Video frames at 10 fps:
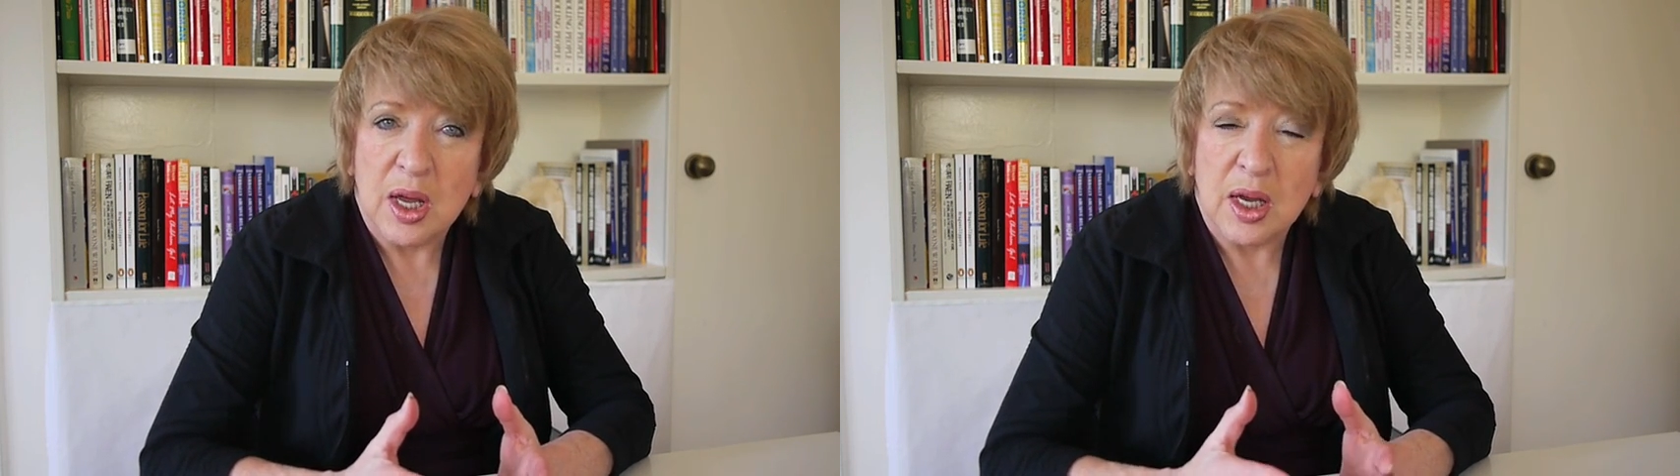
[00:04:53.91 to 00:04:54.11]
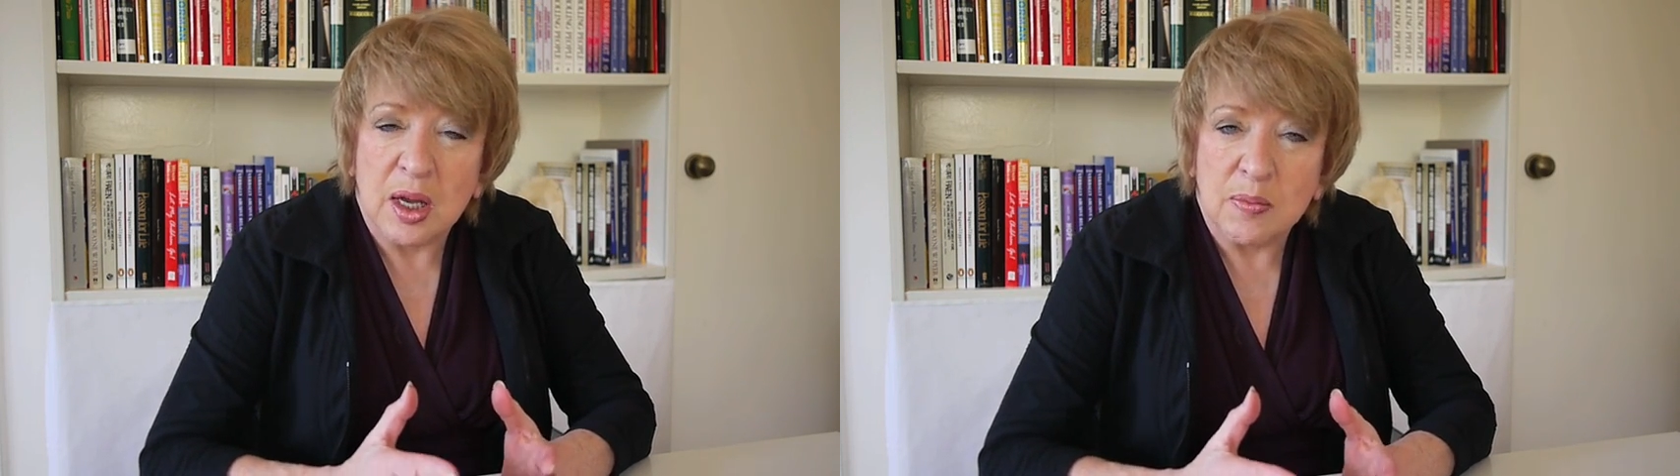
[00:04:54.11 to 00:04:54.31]

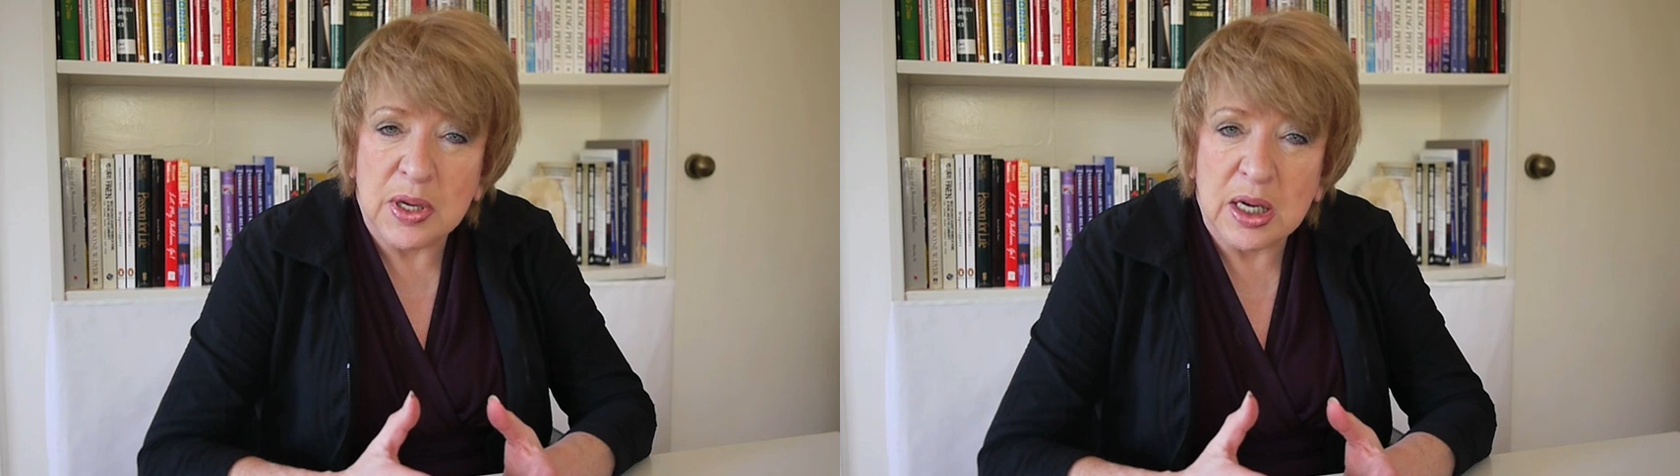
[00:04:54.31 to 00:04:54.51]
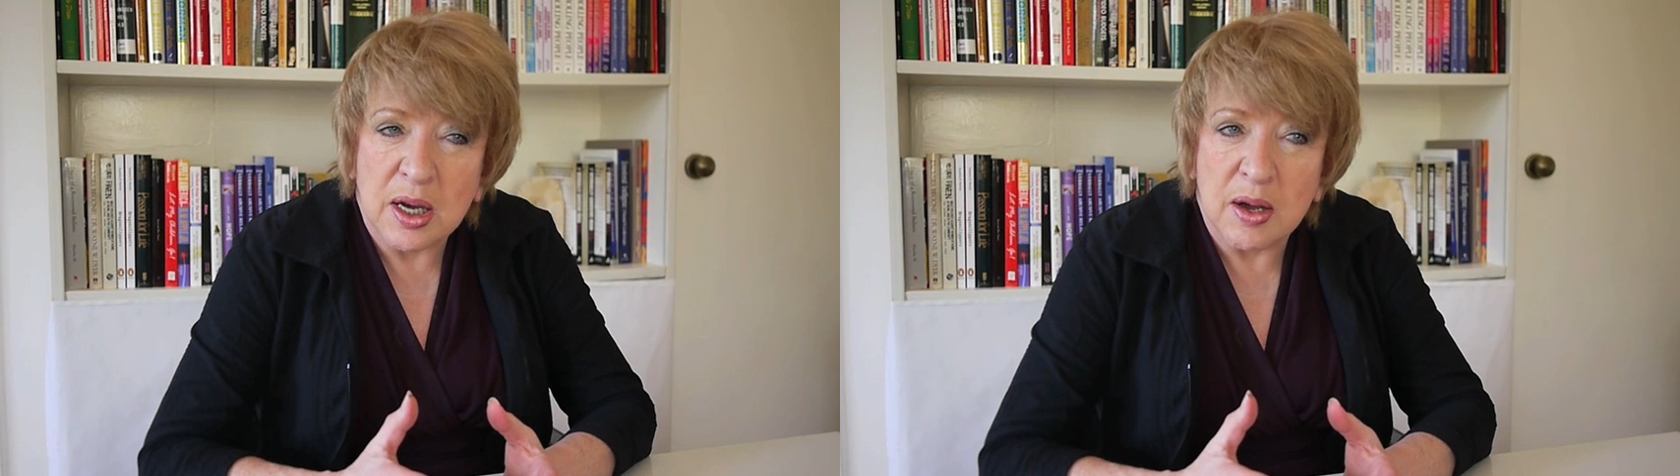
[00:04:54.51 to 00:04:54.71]
can
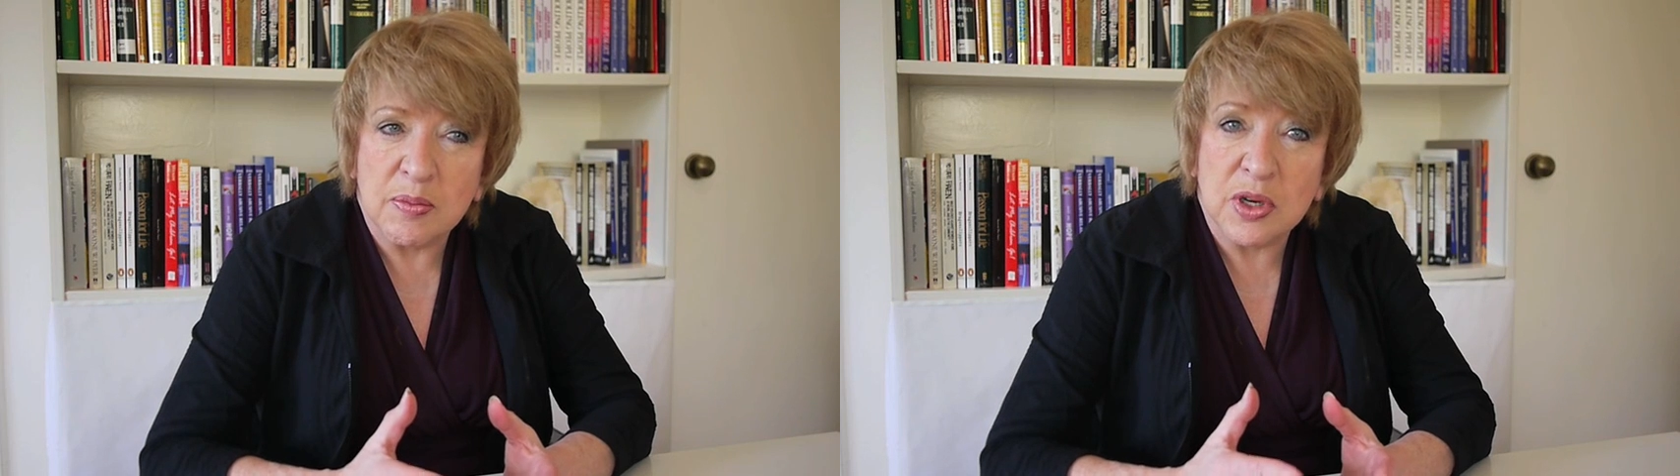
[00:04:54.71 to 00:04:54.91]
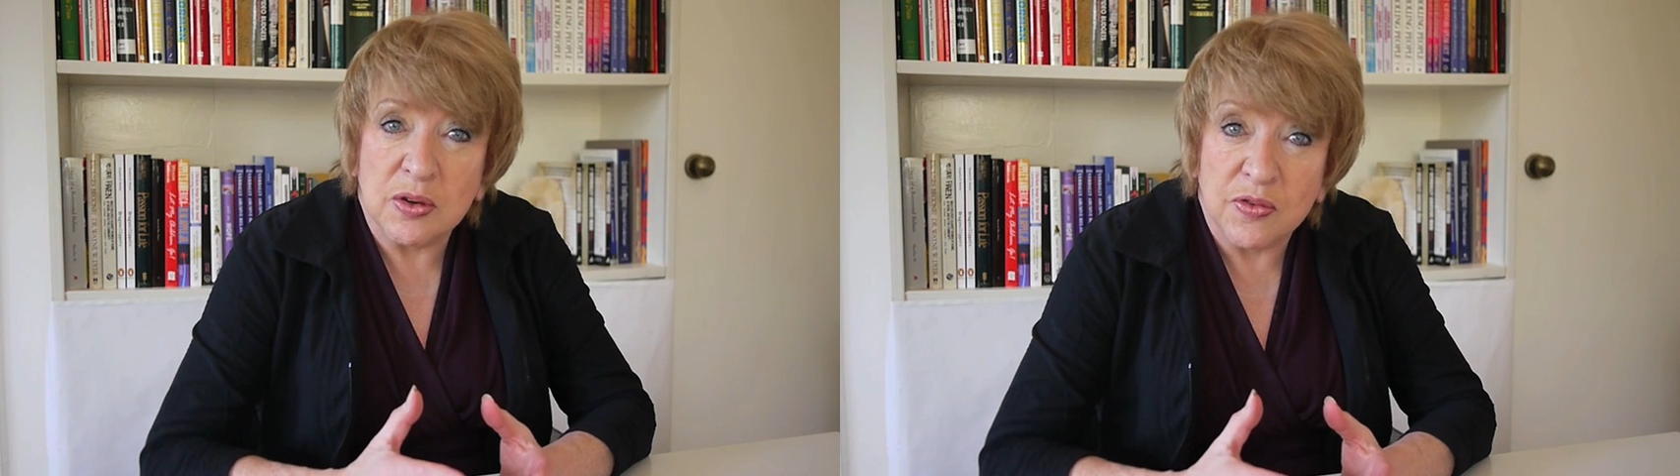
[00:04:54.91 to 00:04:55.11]
become
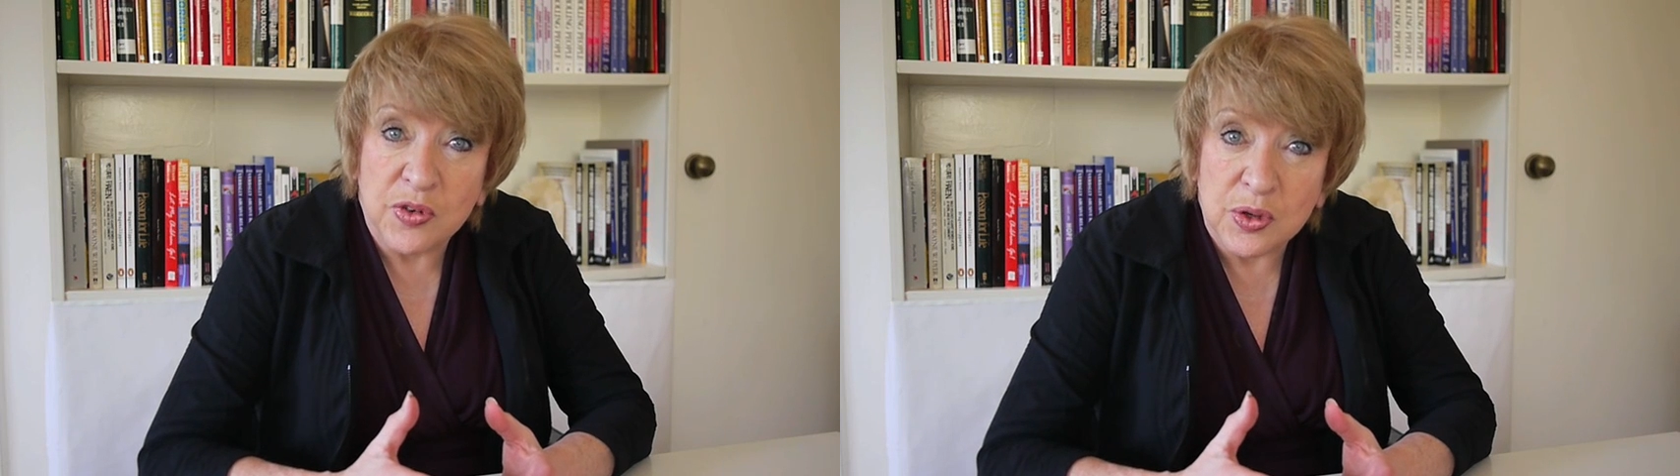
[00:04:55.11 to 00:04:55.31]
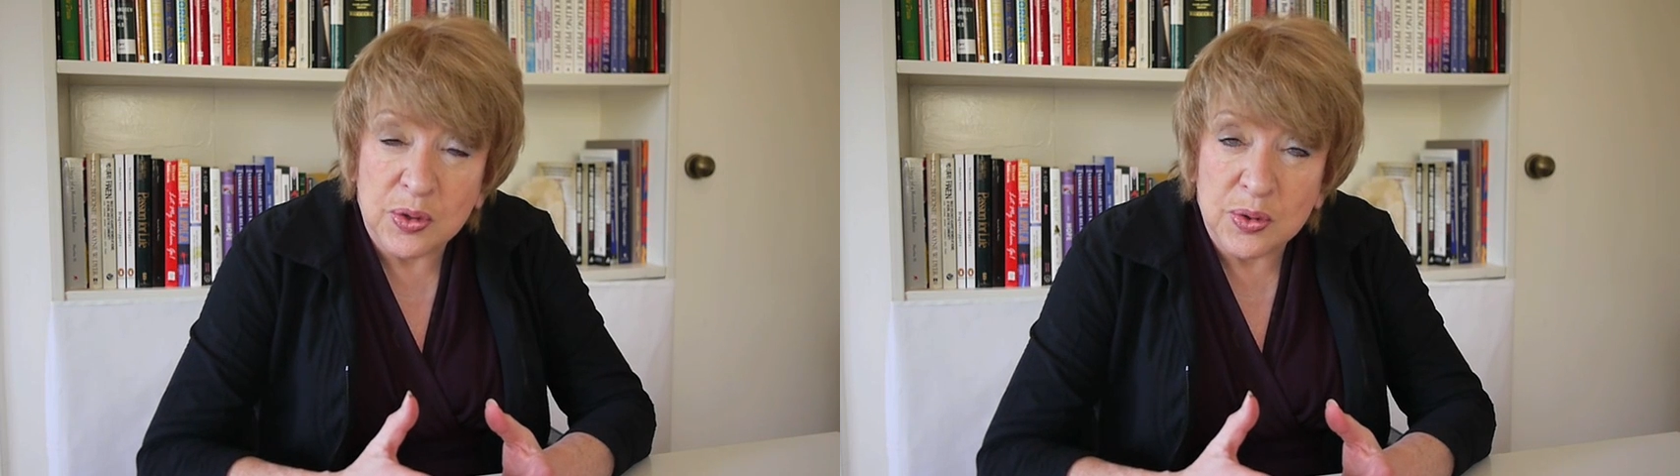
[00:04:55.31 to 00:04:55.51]

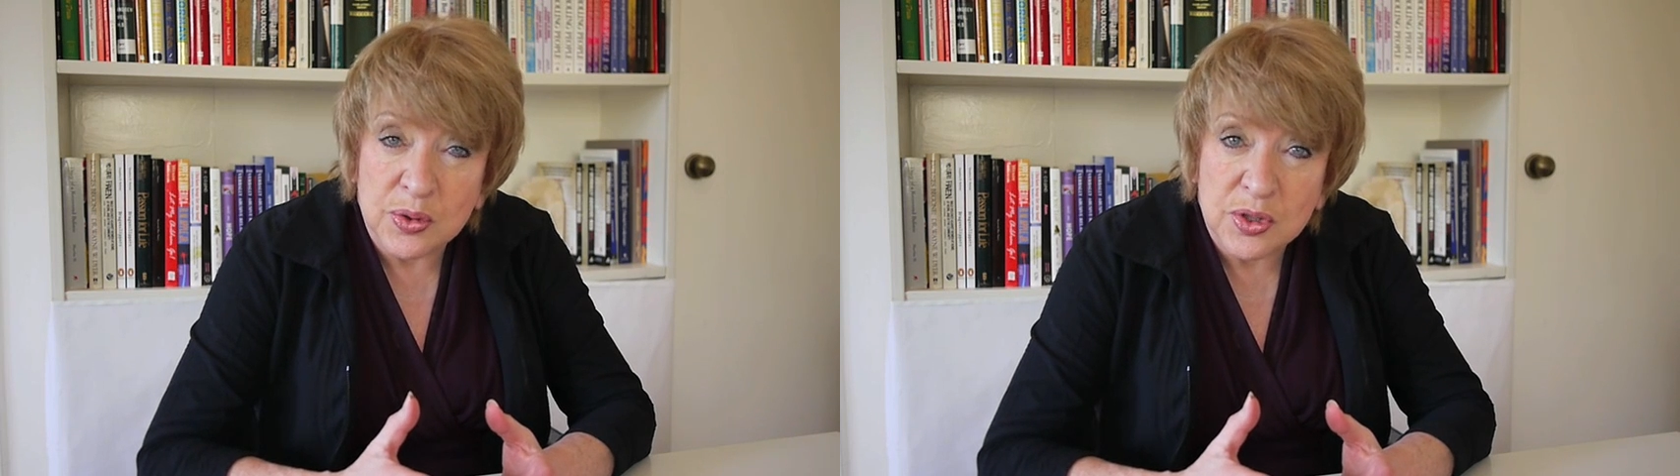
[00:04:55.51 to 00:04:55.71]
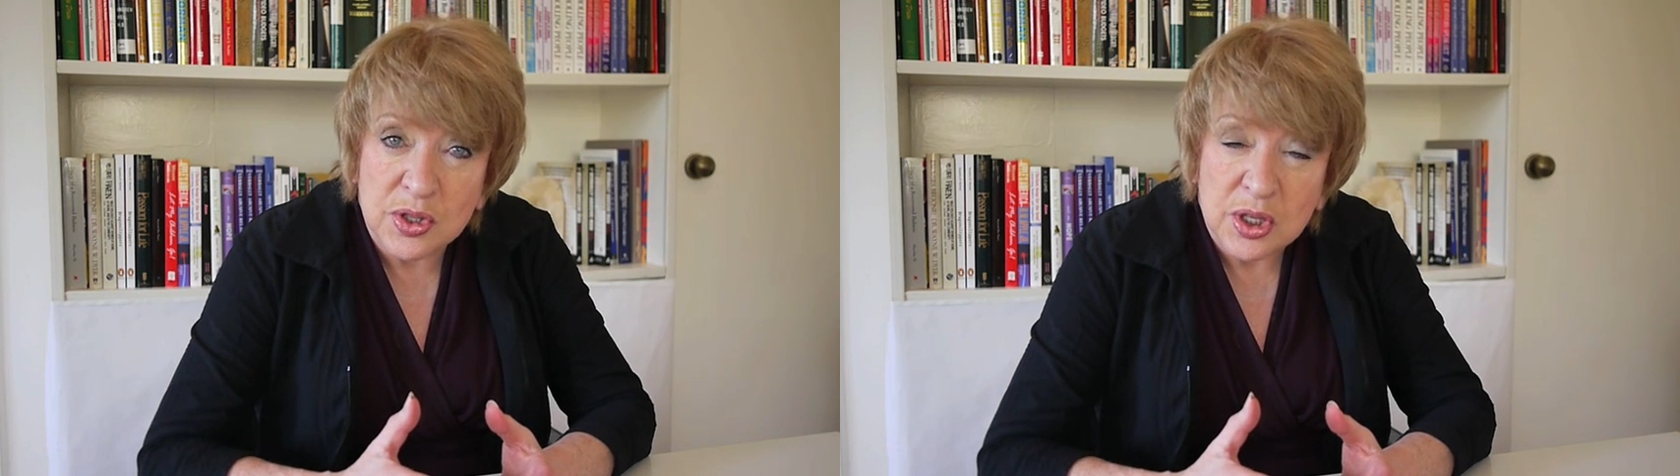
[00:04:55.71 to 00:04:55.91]

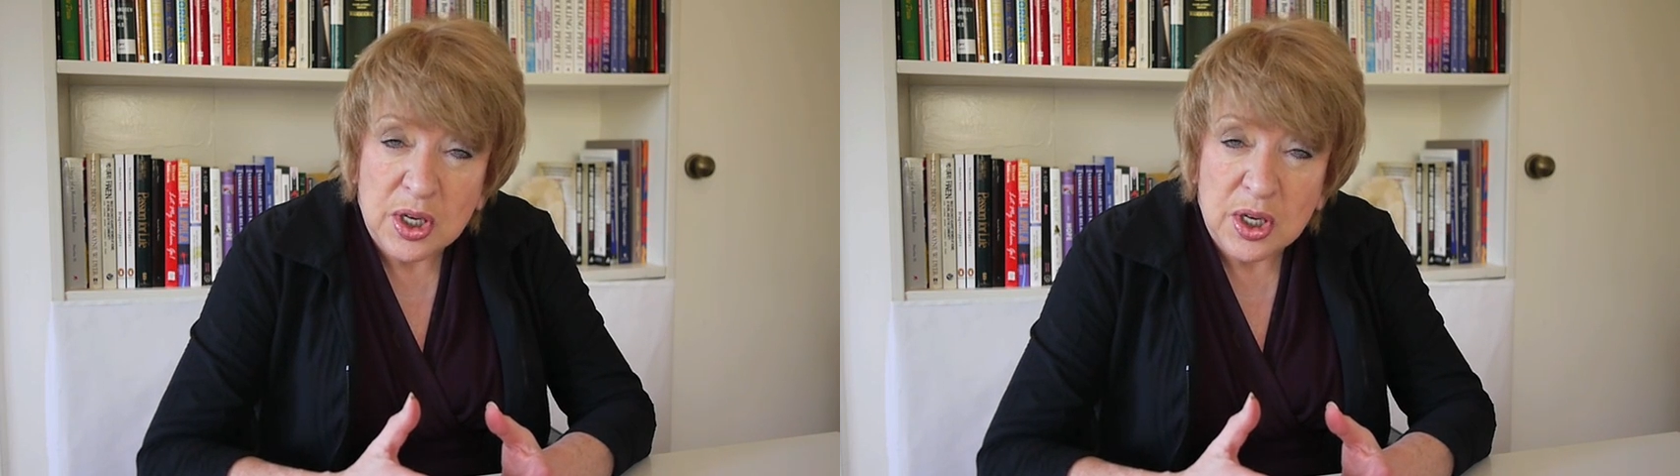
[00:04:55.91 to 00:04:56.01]
confused.